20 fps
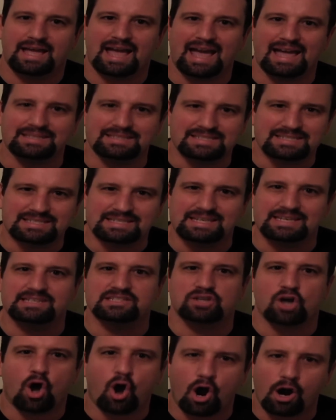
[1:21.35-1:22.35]
and
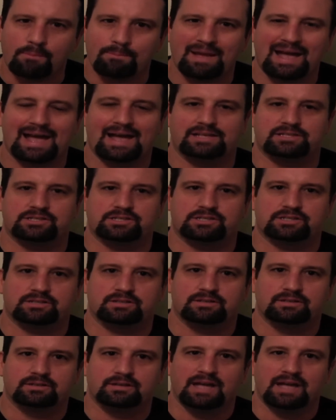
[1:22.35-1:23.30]
sees our match,